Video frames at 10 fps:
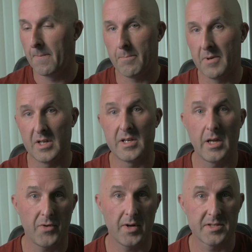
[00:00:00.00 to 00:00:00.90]
But the
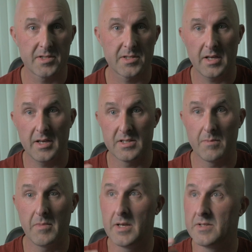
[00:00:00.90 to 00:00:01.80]
difference is
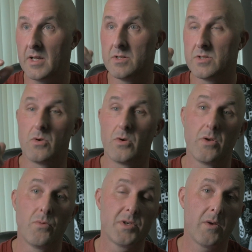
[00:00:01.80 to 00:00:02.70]
amazing. So
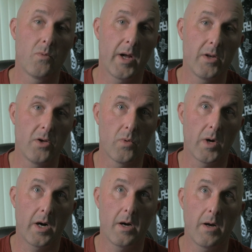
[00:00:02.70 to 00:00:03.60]
usually when you
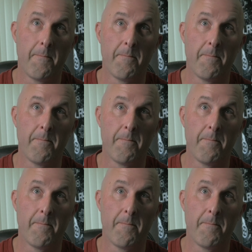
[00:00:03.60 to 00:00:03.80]
are